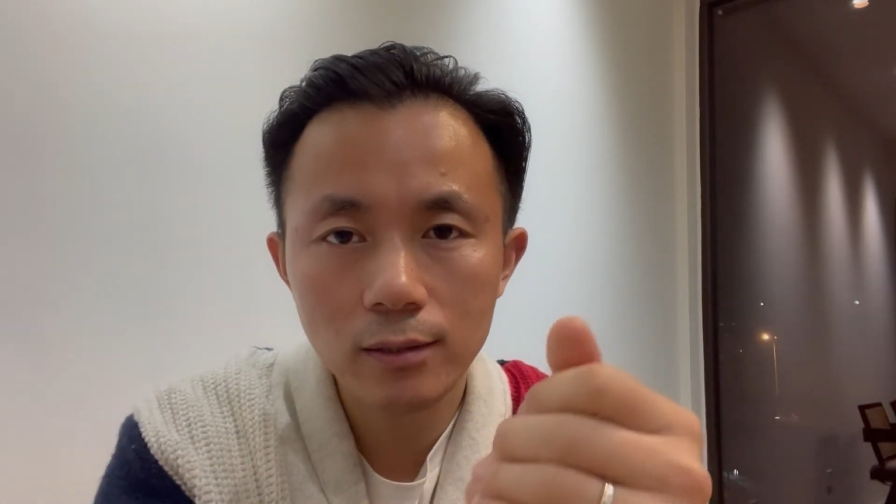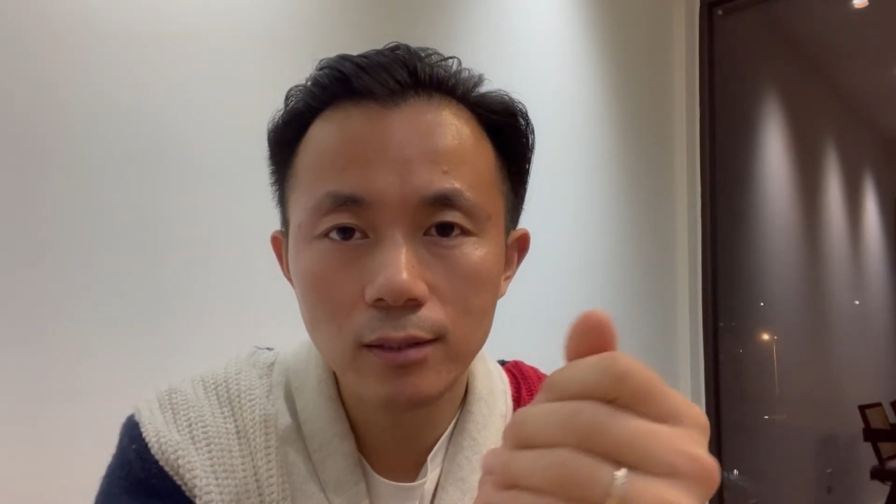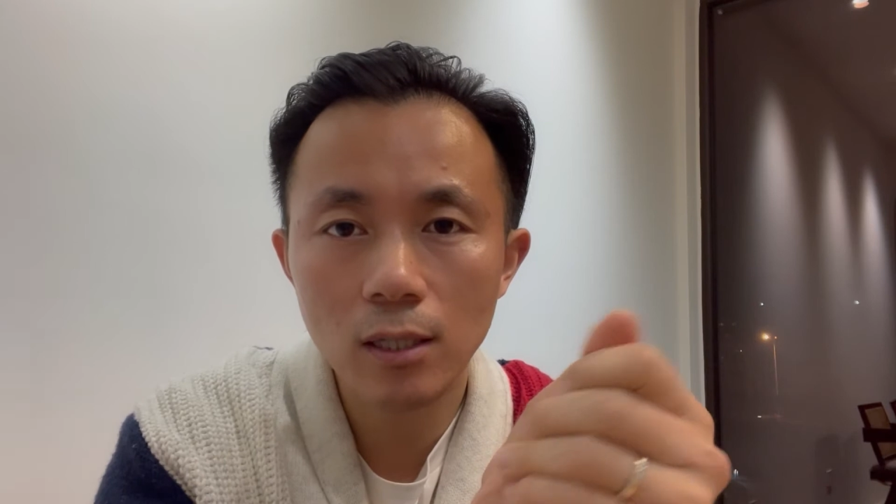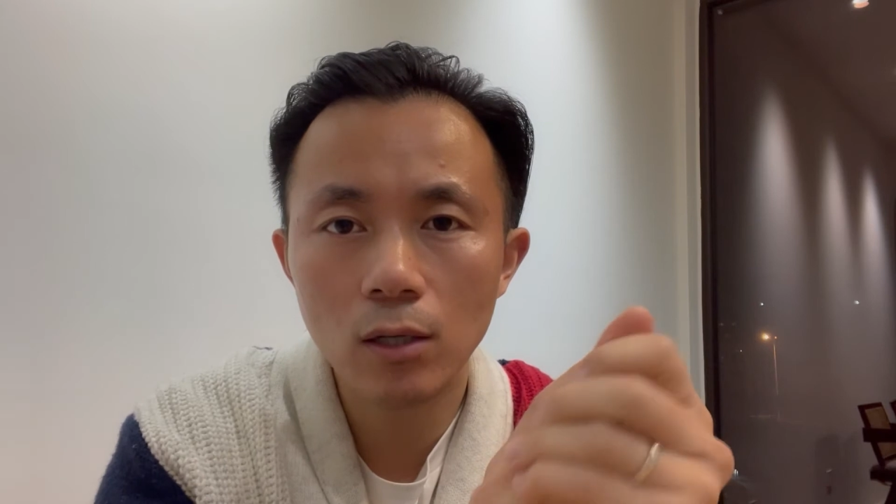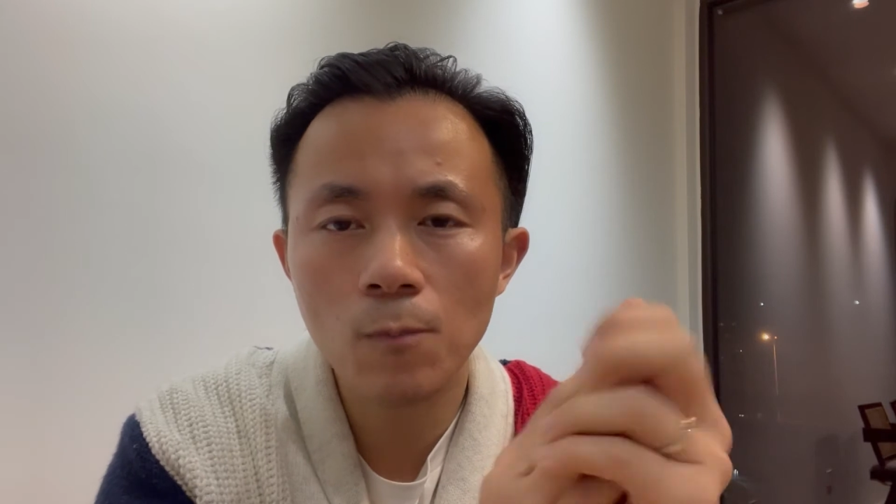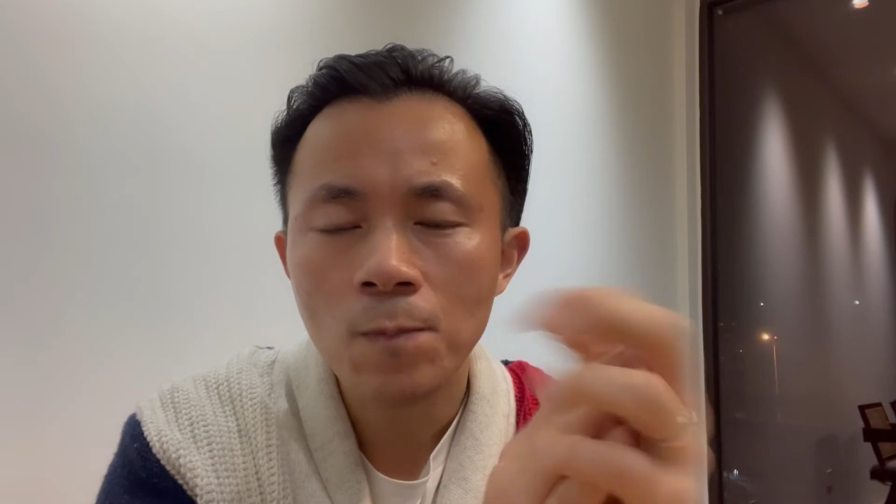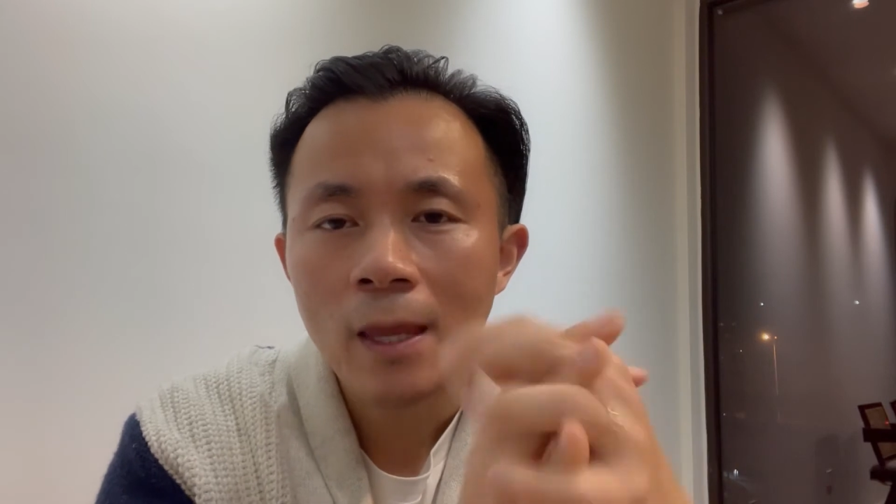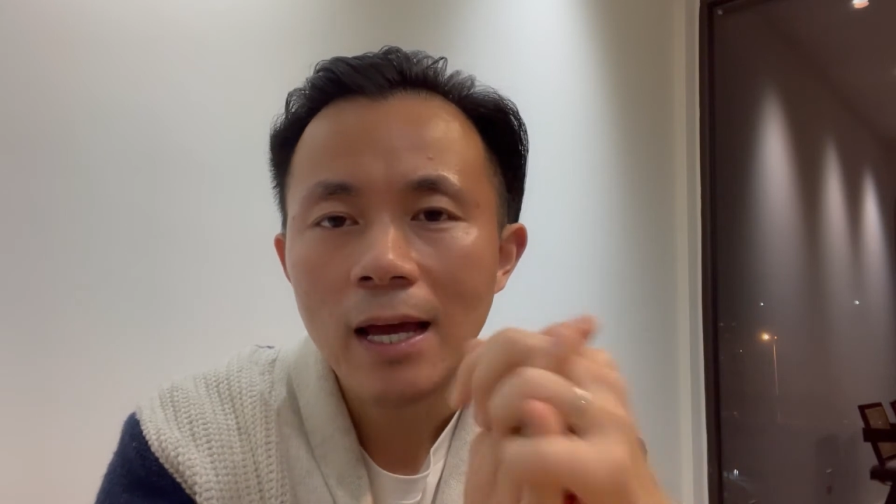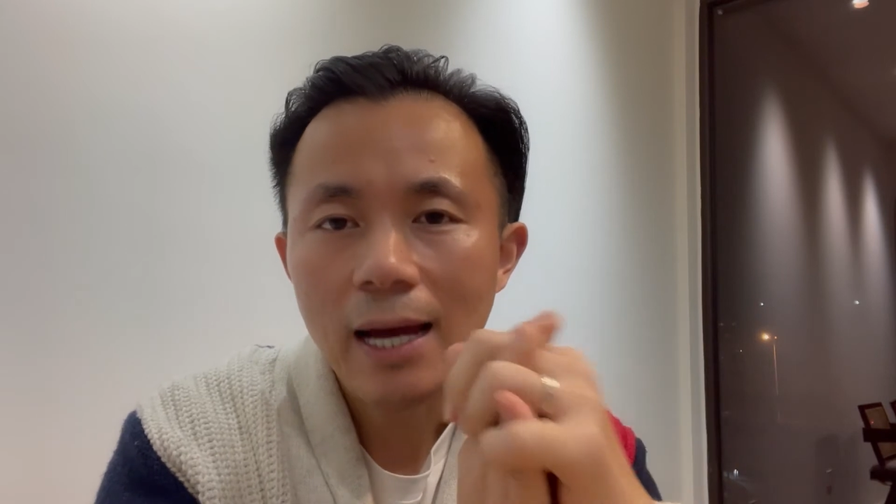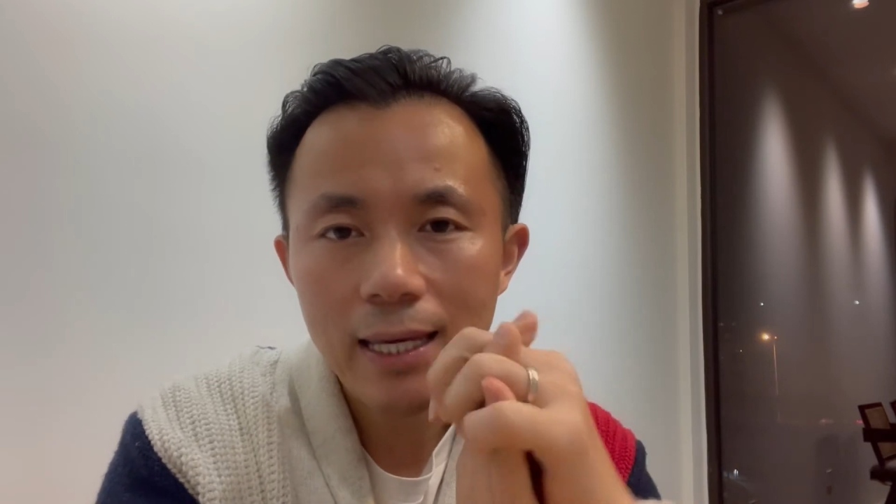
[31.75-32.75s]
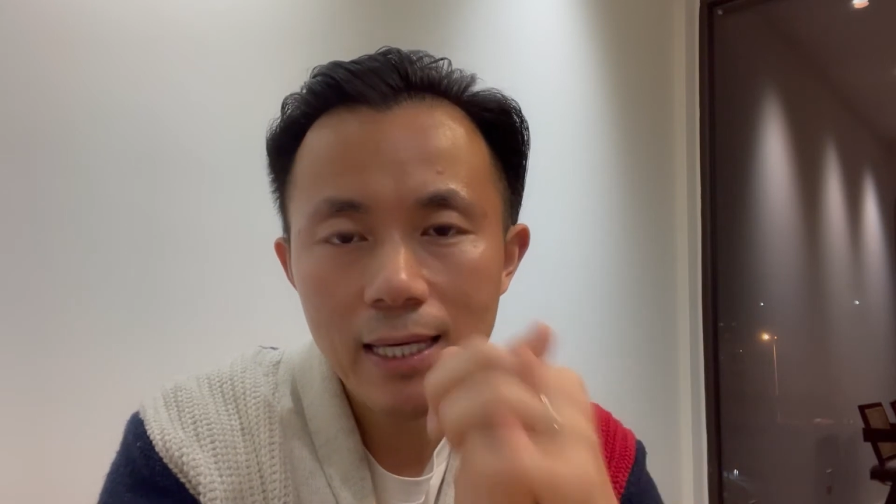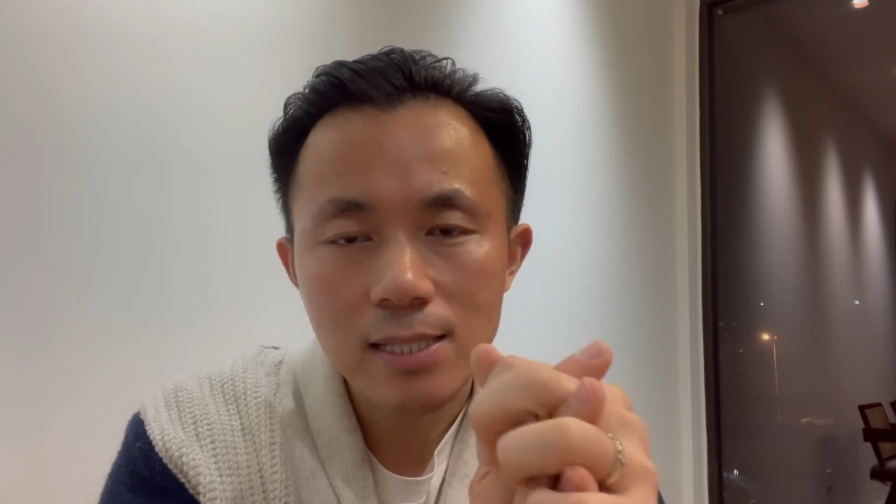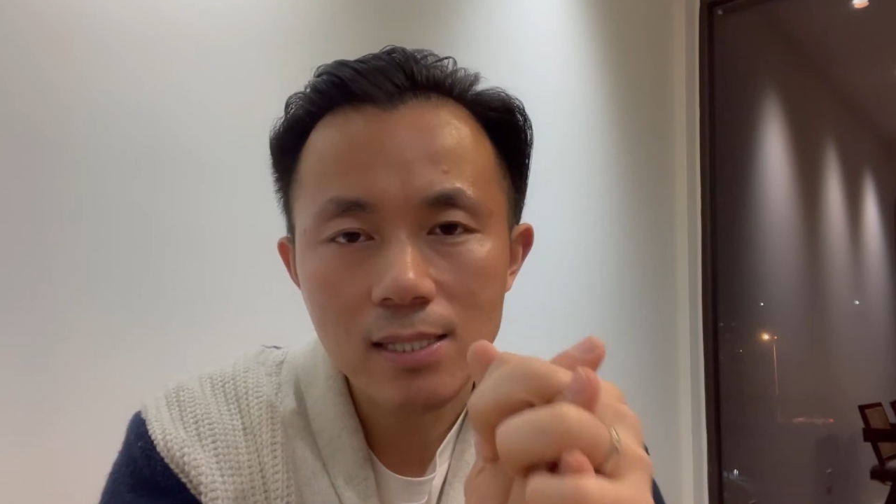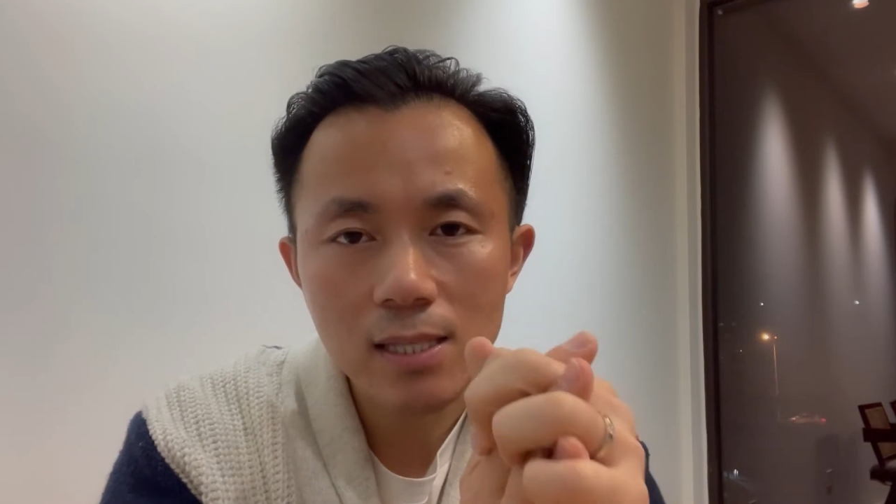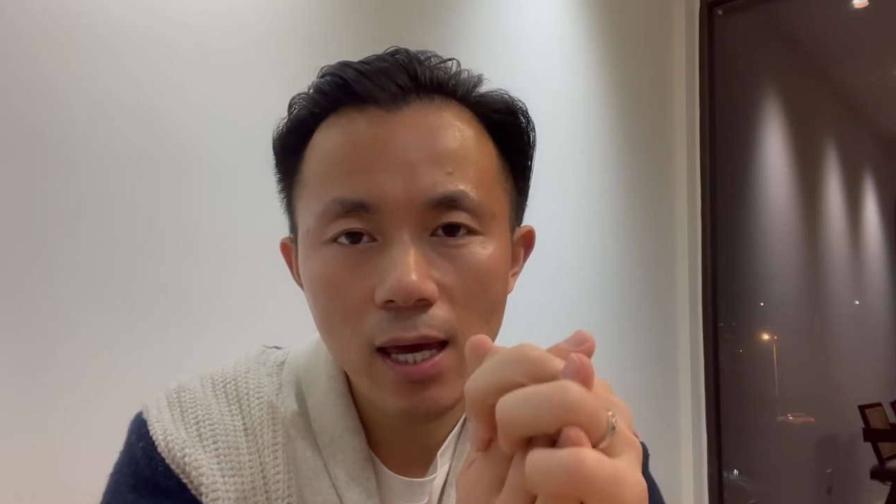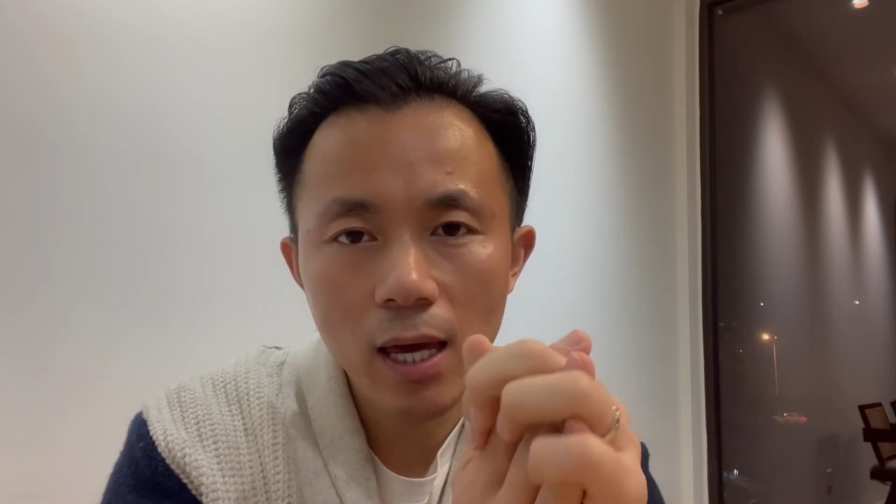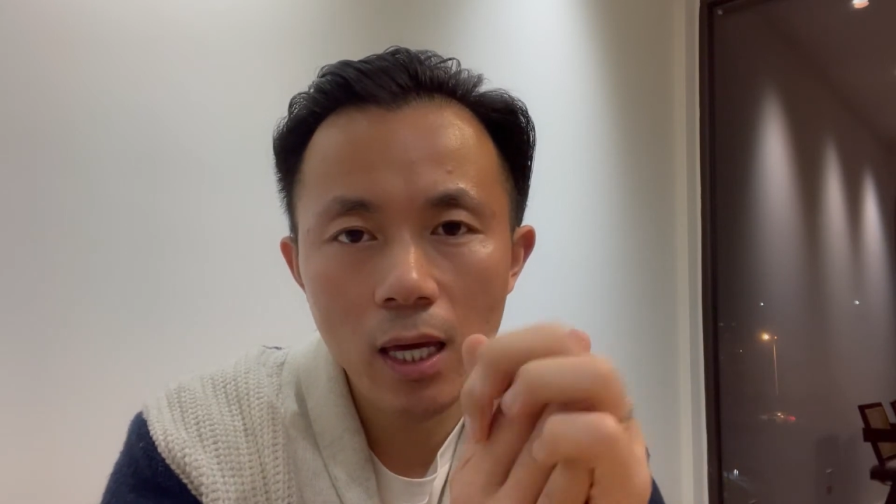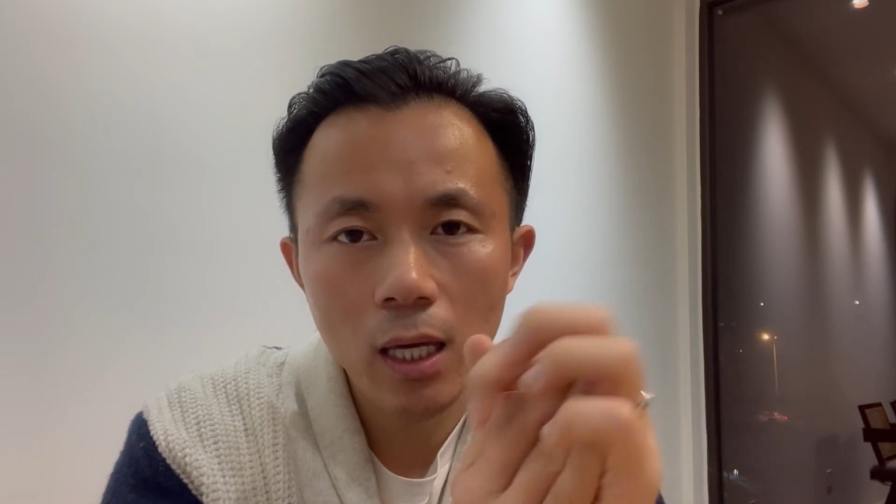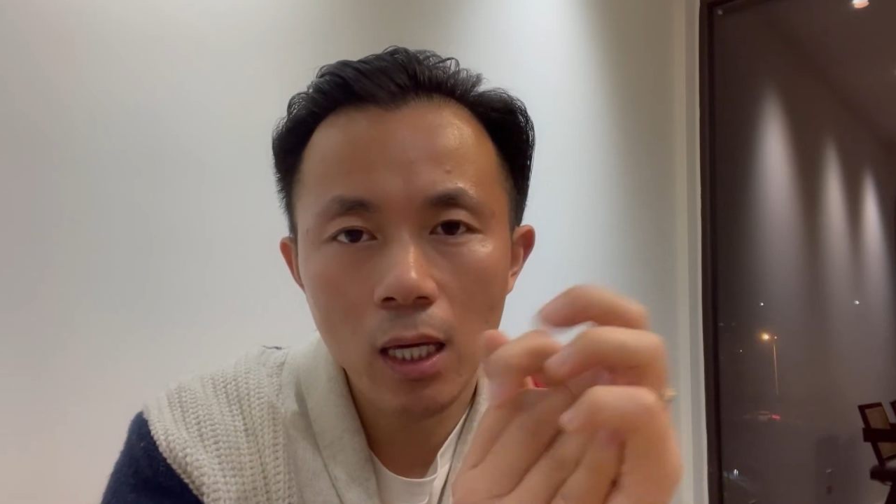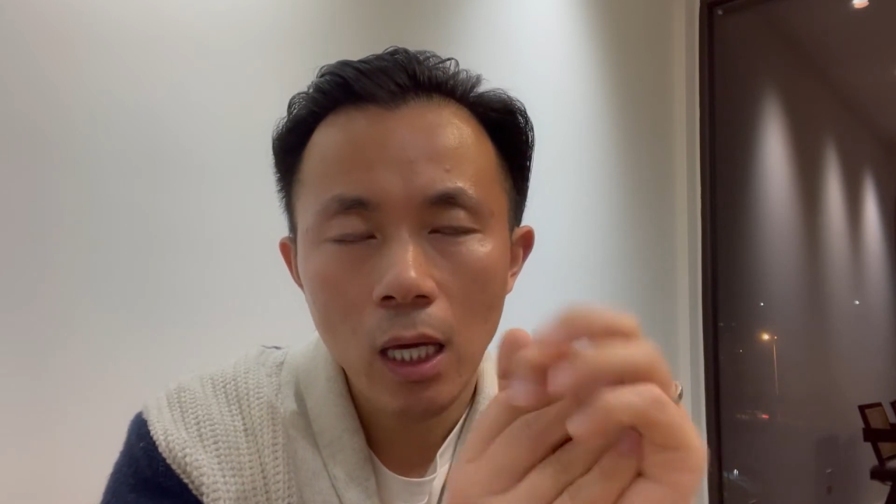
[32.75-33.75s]
So I can
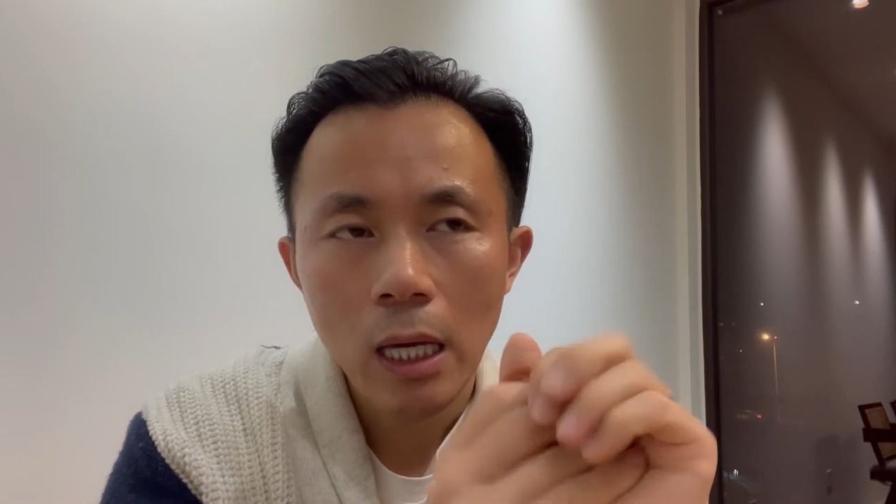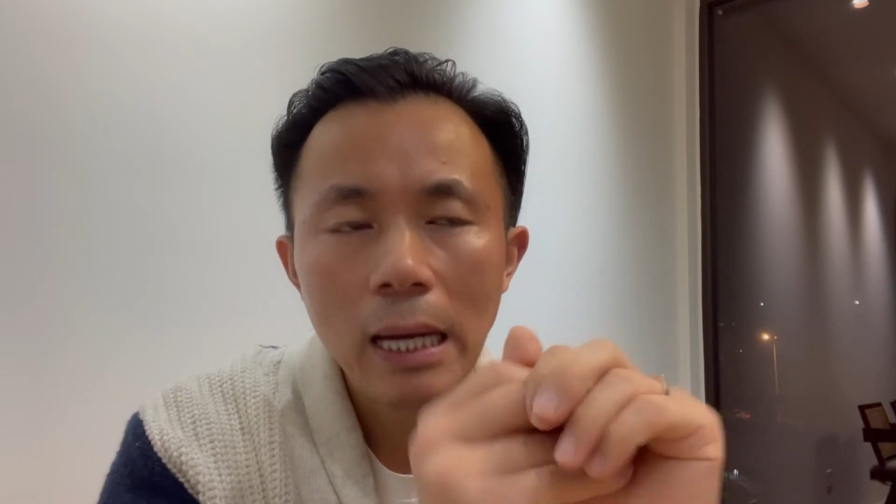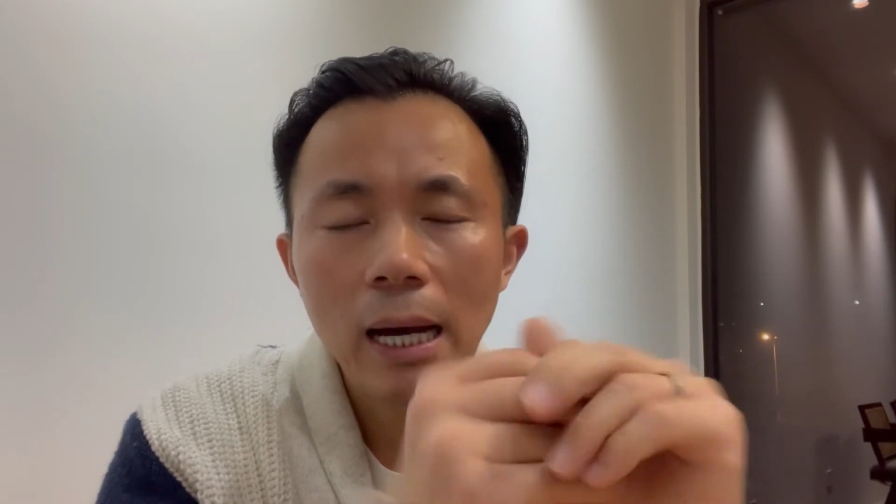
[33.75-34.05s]
say